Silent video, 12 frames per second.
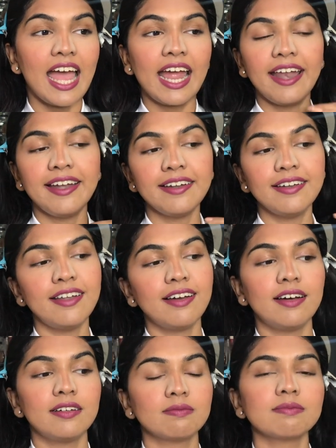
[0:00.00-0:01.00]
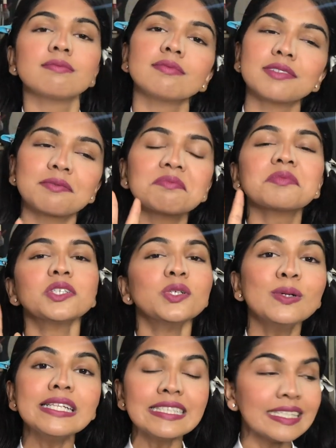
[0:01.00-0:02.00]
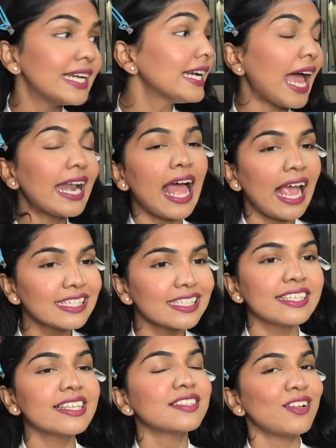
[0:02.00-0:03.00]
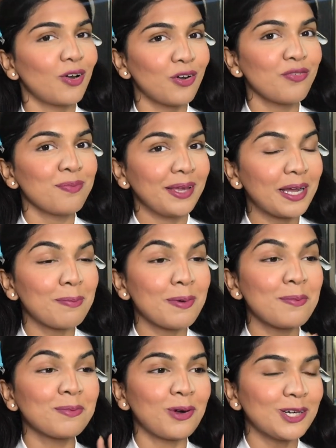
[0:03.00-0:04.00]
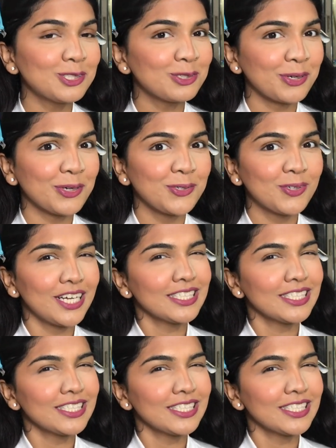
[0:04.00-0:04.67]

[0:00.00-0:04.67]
And uh, you will see it and actually there's a lot of makeup i'm not showing you